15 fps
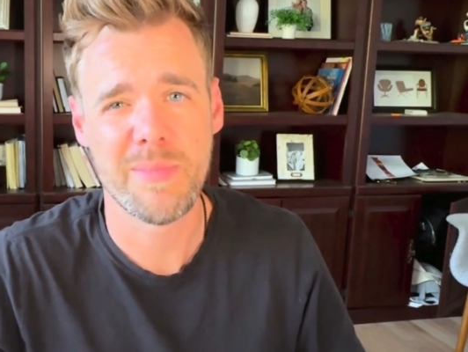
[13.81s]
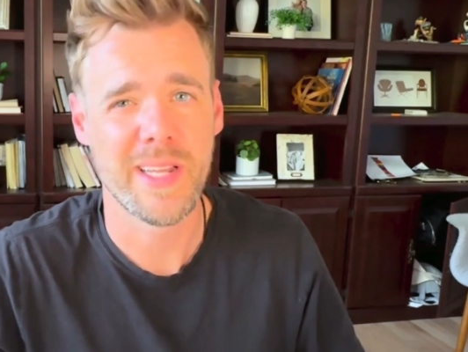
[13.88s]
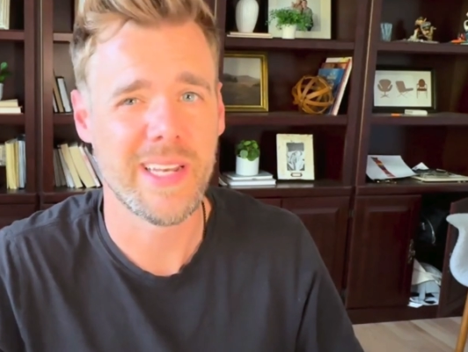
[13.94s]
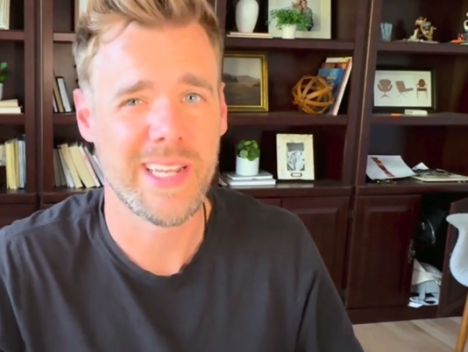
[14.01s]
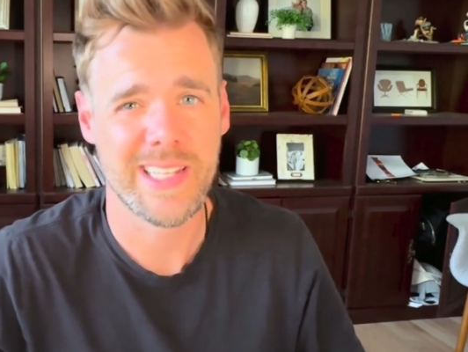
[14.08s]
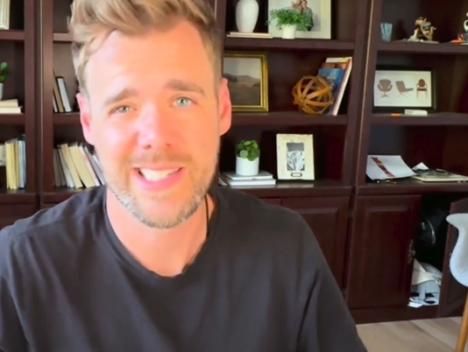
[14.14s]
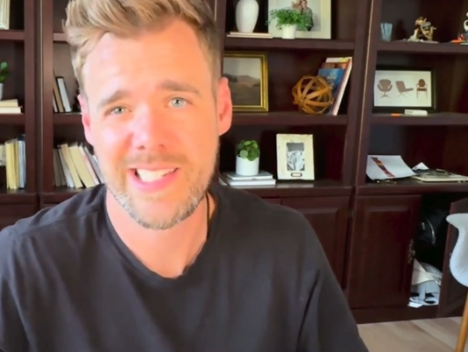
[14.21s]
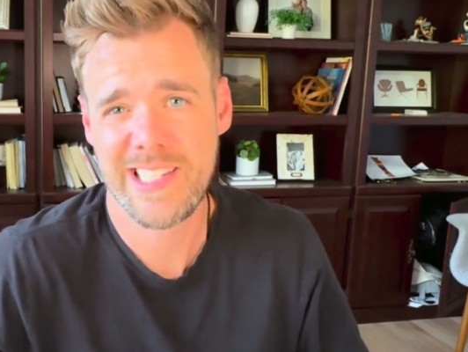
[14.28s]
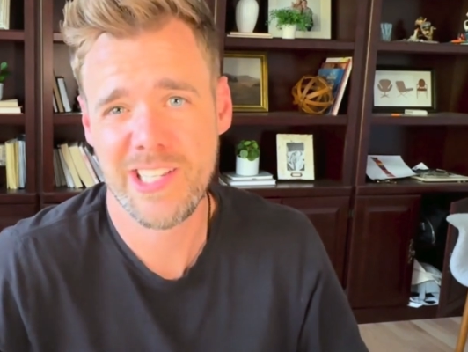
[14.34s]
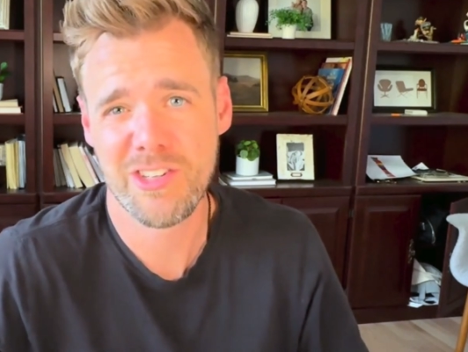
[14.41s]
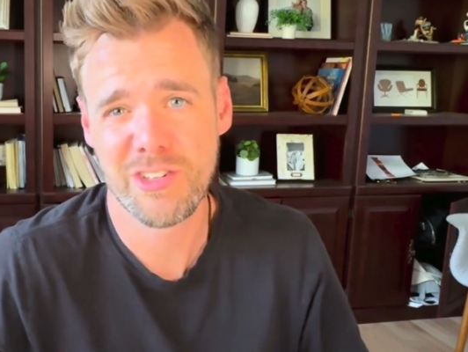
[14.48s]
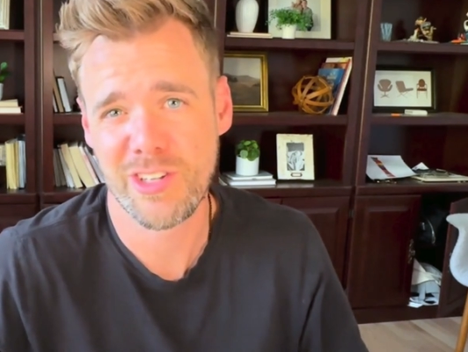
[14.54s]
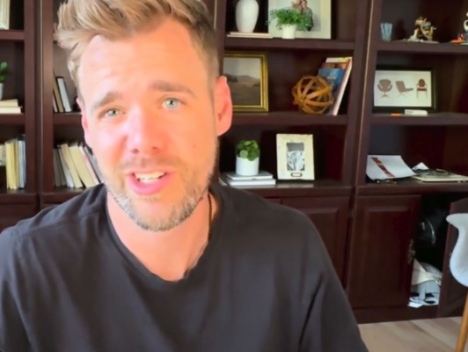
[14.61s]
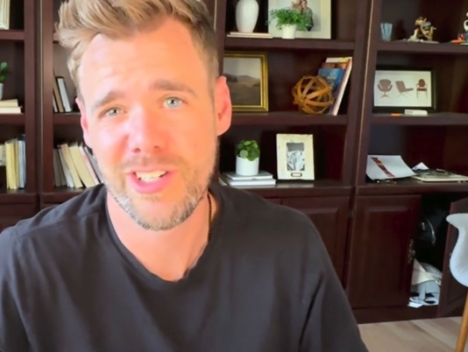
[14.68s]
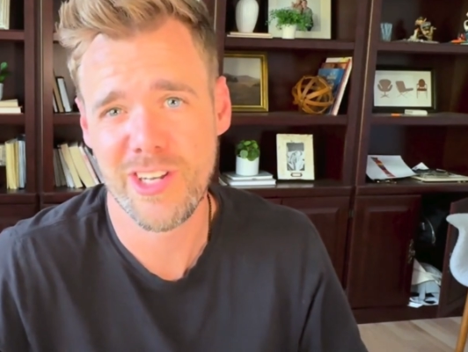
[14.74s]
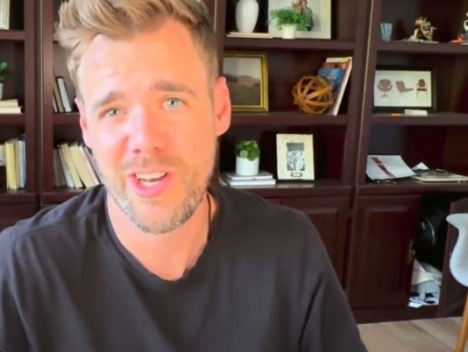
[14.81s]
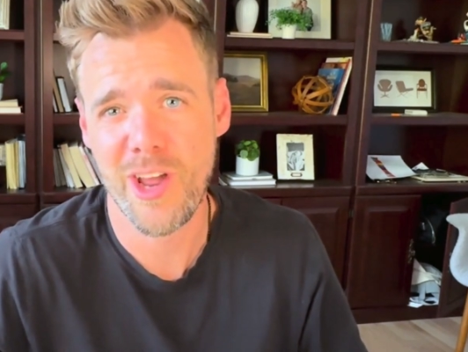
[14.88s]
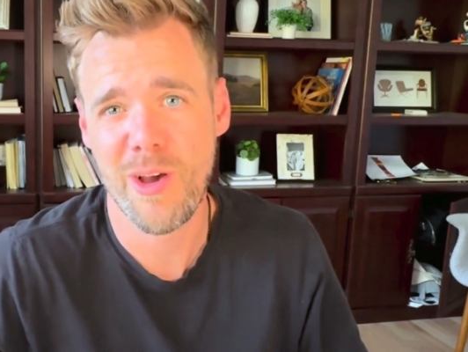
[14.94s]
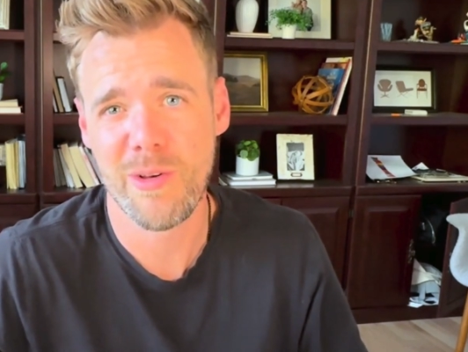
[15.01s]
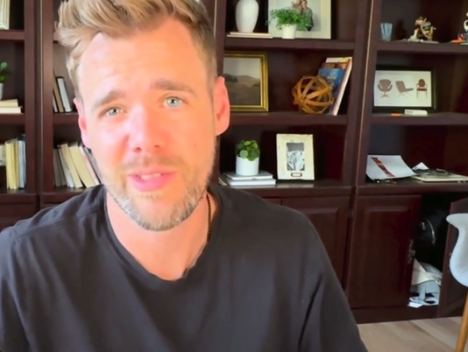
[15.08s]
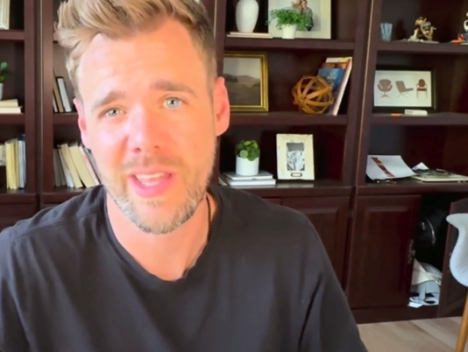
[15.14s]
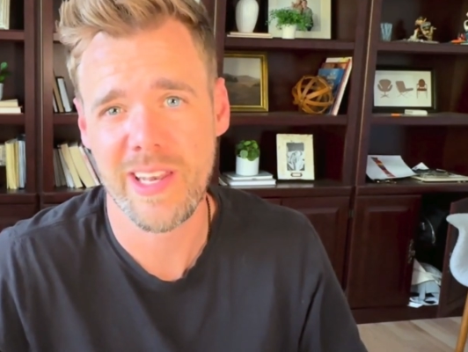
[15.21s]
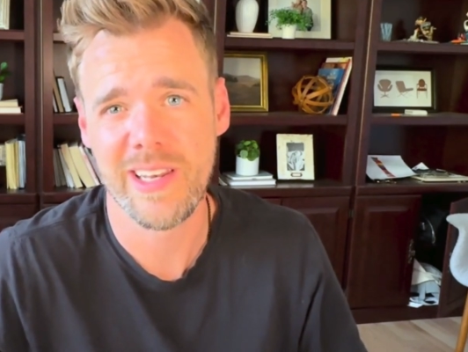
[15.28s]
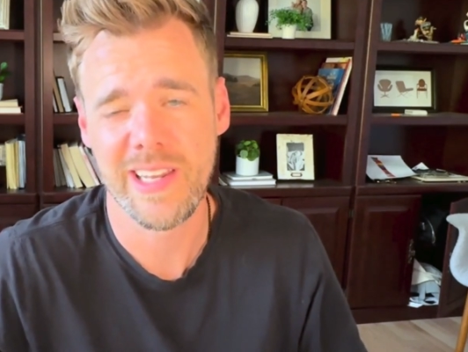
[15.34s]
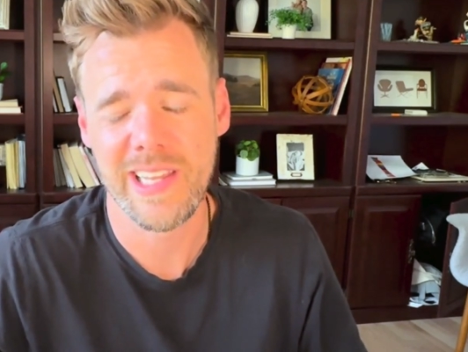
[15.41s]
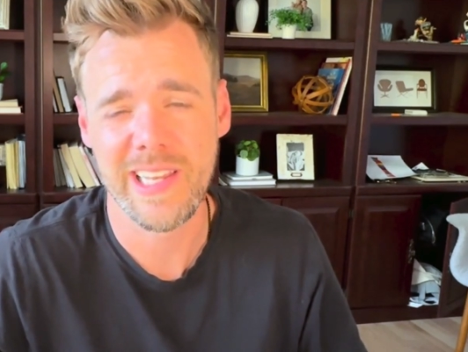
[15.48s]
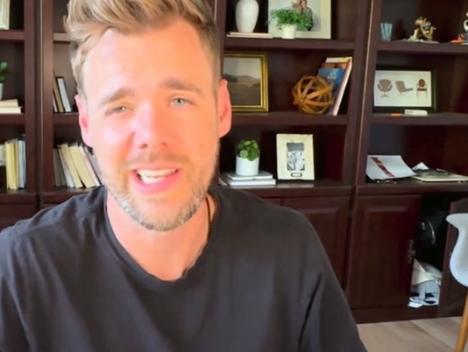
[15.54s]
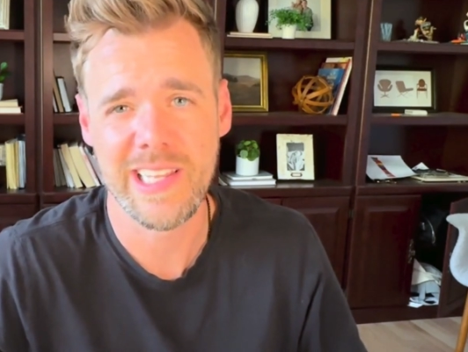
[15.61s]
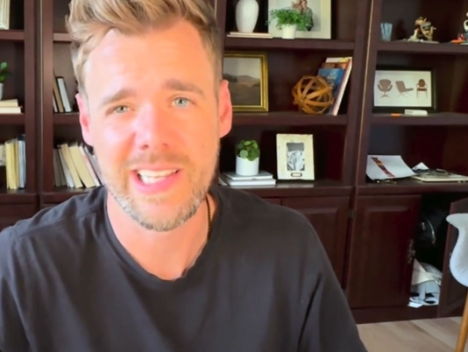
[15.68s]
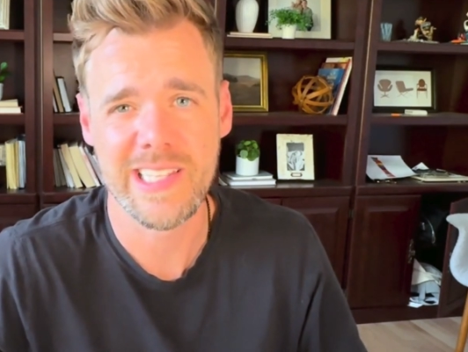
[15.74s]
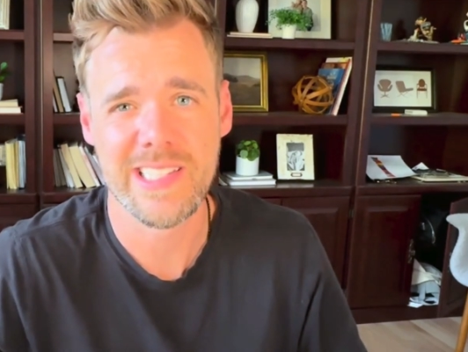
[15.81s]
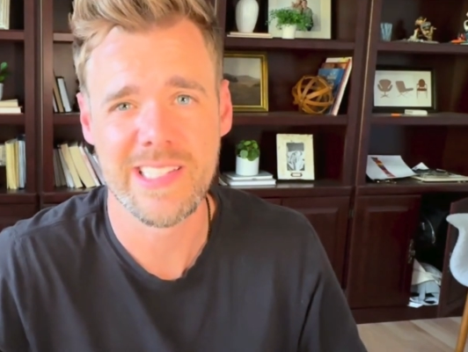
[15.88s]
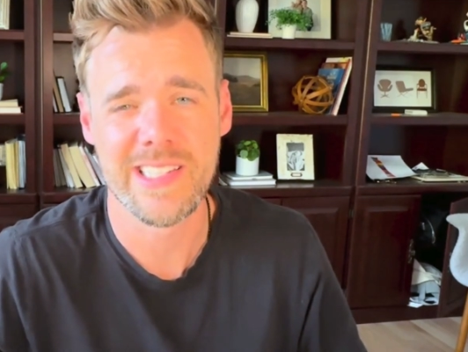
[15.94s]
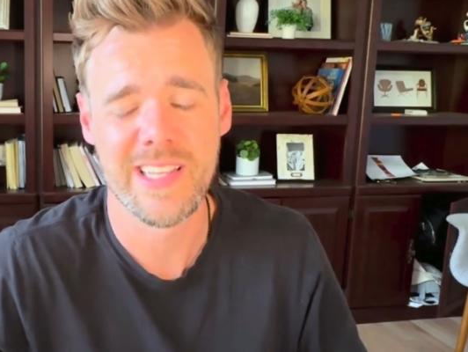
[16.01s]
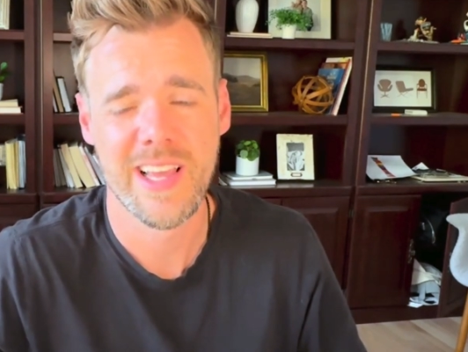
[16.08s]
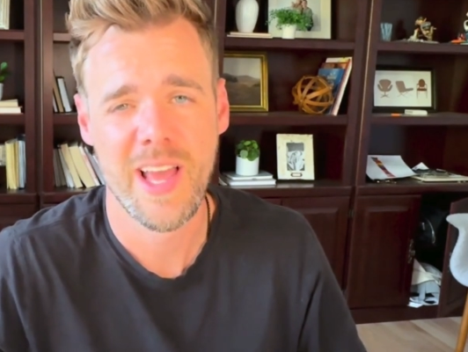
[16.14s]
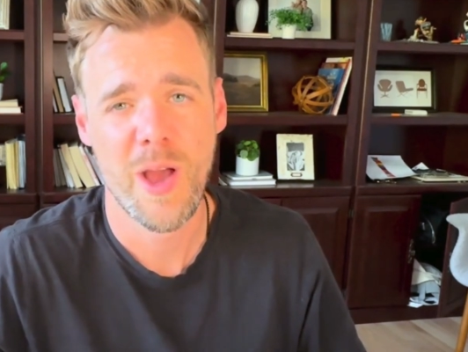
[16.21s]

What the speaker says: but it's still good to know that it is